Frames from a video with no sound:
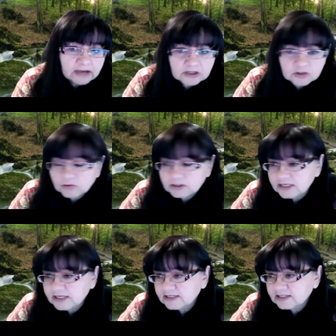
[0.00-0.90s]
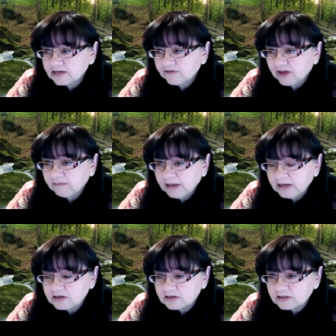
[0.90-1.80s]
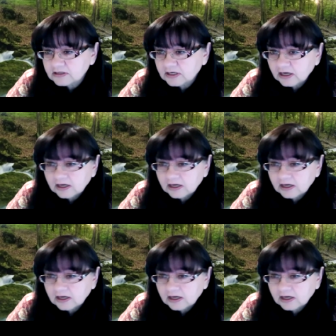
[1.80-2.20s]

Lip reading: counting towards that 65 pages.